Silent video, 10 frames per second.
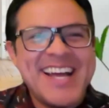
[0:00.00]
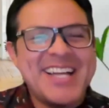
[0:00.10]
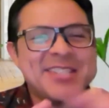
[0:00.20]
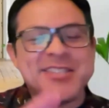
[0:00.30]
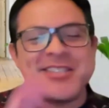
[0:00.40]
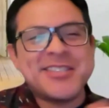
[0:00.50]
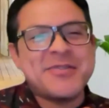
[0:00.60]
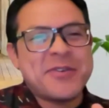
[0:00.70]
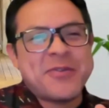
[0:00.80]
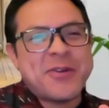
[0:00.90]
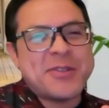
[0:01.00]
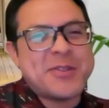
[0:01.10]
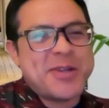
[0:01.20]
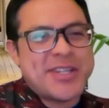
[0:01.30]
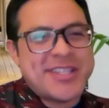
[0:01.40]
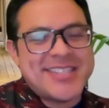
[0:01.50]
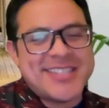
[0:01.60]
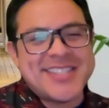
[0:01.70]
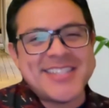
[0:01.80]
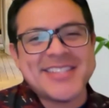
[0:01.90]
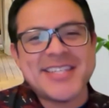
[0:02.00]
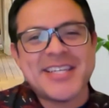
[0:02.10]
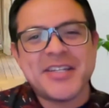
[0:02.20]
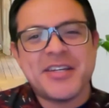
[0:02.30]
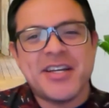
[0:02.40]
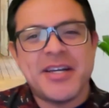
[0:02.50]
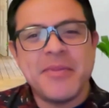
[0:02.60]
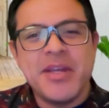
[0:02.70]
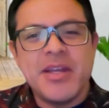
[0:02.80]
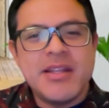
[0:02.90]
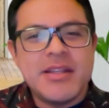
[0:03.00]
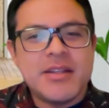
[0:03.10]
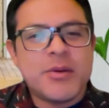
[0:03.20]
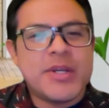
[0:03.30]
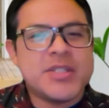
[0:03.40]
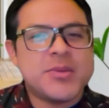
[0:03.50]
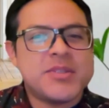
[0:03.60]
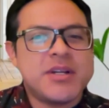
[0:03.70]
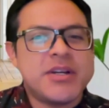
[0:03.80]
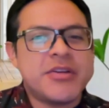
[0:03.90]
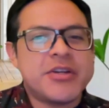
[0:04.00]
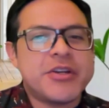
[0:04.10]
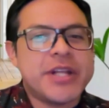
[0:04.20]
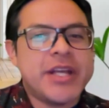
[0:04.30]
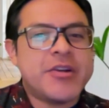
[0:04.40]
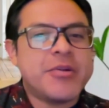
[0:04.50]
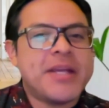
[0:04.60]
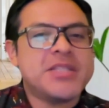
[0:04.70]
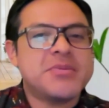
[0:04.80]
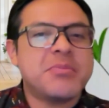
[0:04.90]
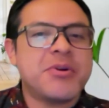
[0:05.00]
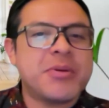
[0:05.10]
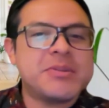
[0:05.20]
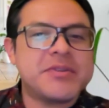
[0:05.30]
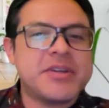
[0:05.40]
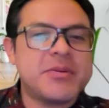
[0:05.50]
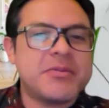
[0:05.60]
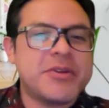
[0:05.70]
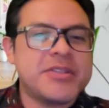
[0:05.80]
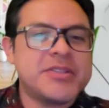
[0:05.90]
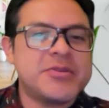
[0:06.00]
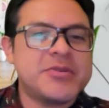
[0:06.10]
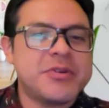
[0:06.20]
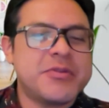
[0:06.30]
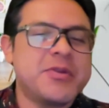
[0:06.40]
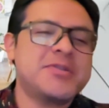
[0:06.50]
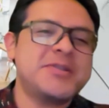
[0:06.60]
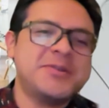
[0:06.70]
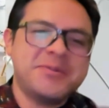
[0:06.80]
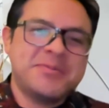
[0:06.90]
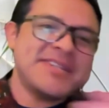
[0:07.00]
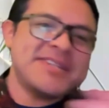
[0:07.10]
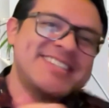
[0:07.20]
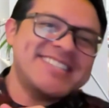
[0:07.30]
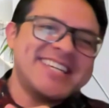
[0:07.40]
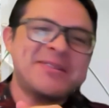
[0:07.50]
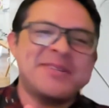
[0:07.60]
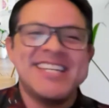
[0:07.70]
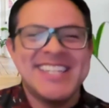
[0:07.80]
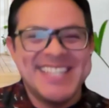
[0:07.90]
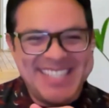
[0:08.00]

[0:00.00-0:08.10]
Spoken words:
I just for folks who are listening to this later, the question was, are there current anger management programs available for us to refer folks to? But take it away.